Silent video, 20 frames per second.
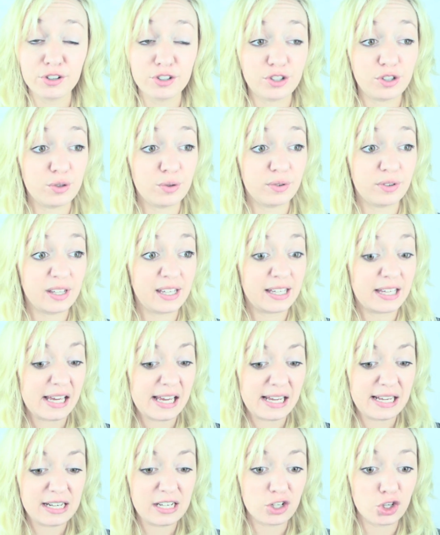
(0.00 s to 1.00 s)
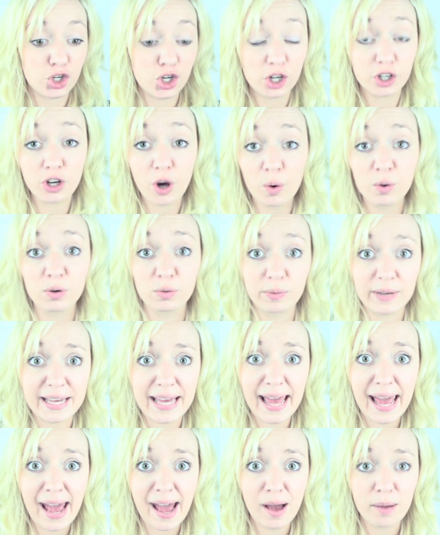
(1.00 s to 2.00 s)
Do you think he should go to
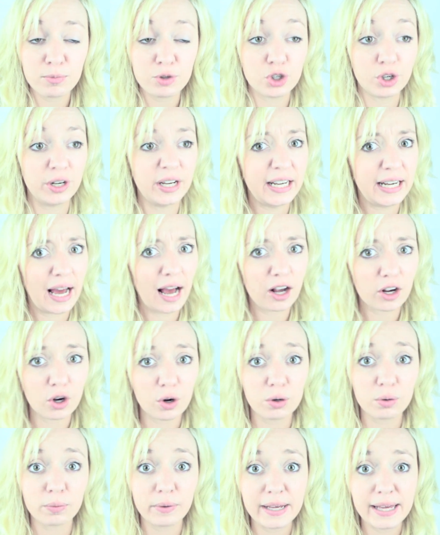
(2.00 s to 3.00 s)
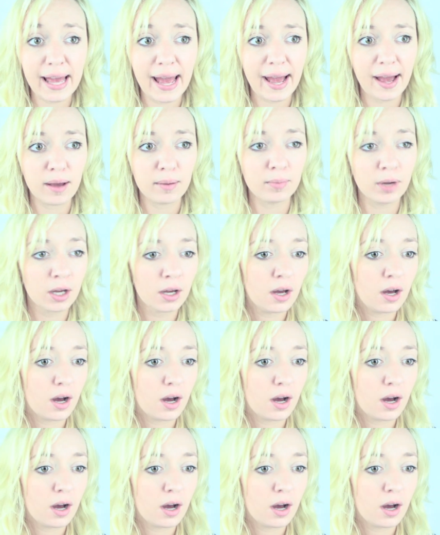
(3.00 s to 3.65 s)
rehab? Should he not go to rehab?